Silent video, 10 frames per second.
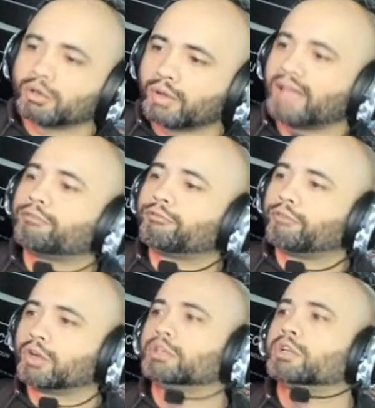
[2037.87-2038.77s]
Have
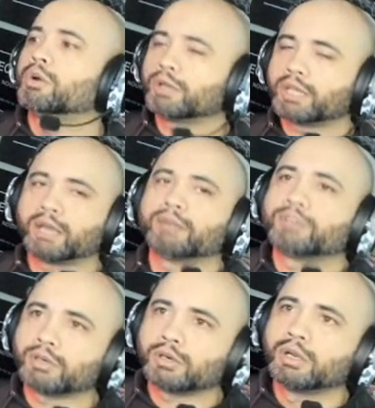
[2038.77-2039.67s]
fun going
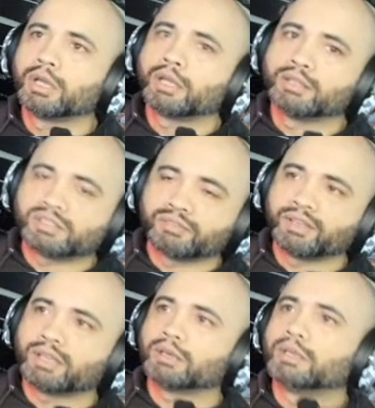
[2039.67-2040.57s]
after this
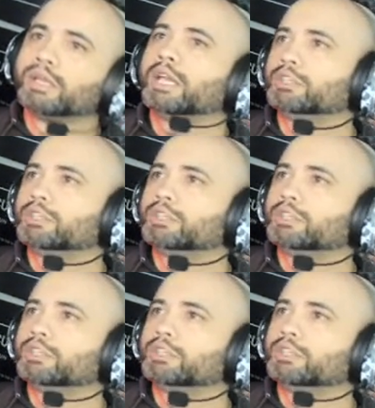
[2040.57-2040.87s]
event and